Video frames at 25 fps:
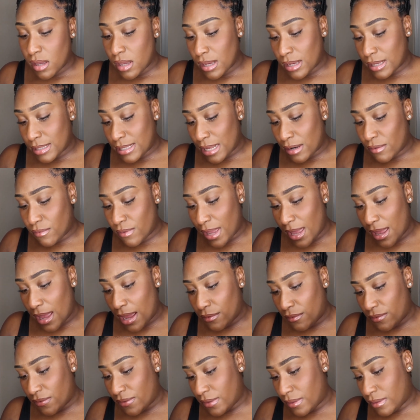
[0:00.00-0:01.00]
Cause I don't, I
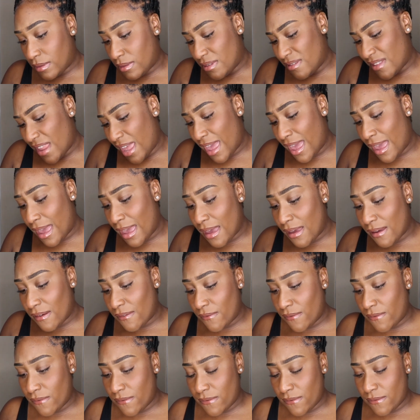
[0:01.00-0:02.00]
don't
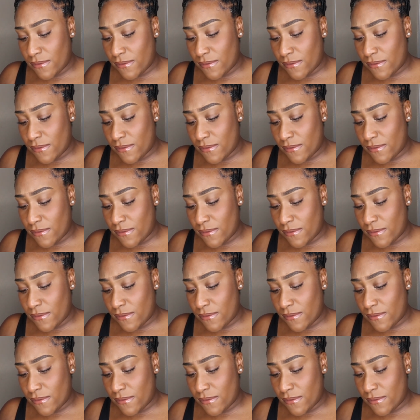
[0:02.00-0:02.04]
have